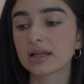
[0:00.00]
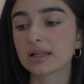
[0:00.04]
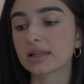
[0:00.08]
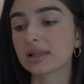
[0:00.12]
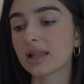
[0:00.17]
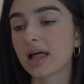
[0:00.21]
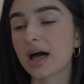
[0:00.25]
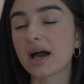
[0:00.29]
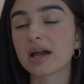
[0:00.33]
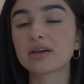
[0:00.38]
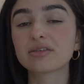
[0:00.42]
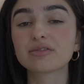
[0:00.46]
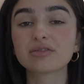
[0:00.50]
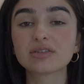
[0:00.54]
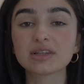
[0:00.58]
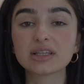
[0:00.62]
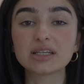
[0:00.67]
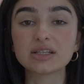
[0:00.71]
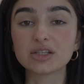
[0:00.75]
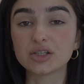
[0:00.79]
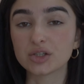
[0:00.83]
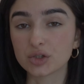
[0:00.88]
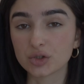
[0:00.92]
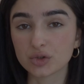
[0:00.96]
life
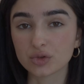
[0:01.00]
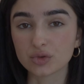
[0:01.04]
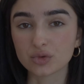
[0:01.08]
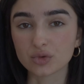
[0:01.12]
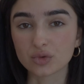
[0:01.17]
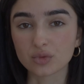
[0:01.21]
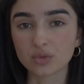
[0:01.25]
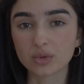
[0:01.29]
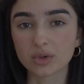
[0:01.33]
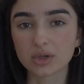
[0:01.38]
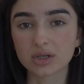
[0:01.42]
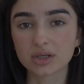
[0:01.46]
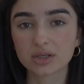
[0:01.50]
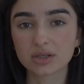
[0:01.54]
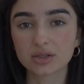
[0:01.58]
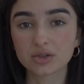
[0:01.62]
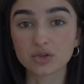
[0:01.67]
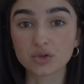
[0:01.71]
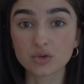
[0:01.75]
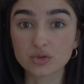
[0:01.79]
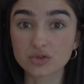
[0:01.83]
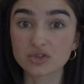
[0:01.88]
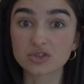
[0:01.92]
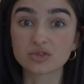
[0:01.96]
lead you,
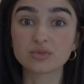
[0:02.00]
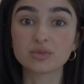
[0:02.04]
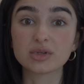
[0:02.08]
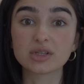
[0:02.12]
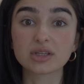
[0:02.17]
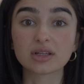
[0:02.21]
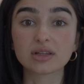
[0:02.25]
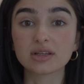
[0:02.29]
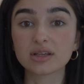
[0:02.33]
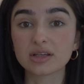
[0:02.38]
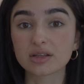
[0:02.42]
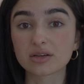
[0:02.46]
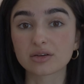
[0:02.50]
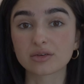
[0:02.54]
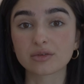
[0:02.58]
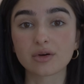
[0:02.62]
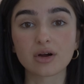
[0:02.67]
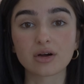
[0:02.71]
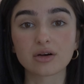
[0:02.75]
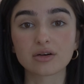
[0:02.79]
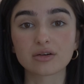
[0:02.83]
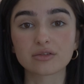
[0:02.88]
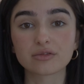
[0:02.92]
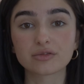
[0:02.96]
you should be the leader
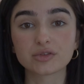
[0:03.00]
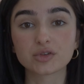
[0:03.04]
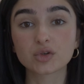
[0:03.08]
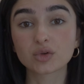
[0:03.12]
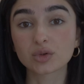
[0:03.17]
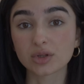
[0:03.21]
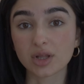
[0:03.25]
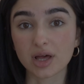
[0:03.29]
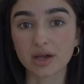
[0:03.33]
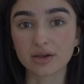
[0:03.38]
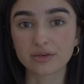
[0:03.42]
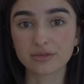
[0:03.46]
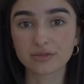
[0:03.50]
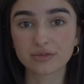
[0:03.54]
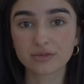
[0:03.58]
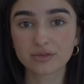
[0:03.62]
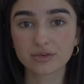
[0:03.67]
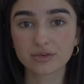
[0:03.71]
of your life.